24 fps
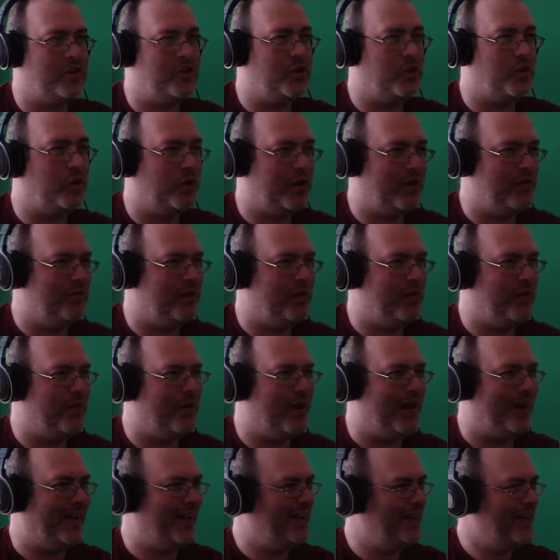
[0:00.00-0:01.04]
You're joking me,
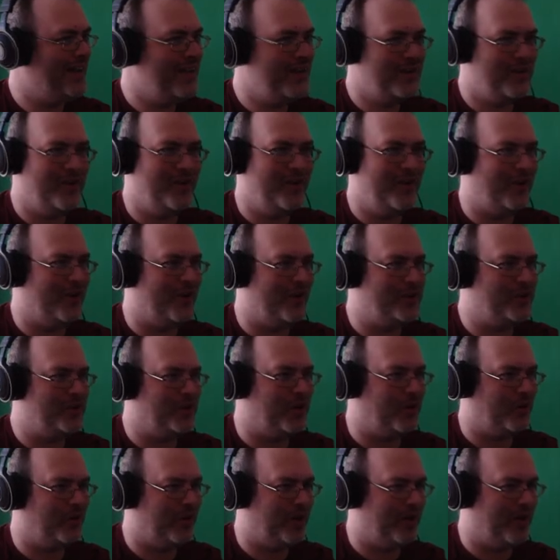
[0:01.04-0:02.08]
right? You're
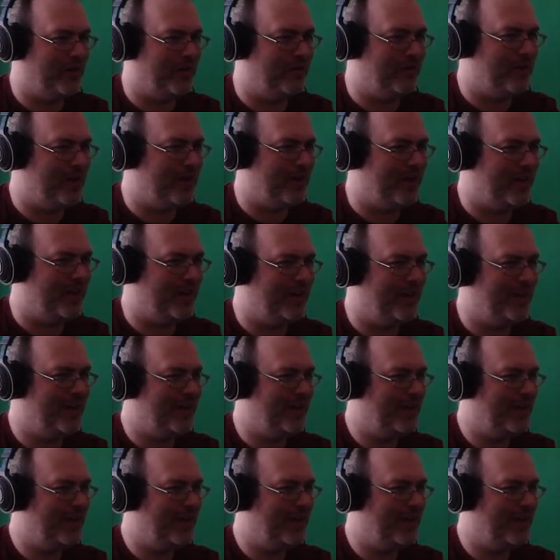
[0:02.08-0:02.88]
joking me.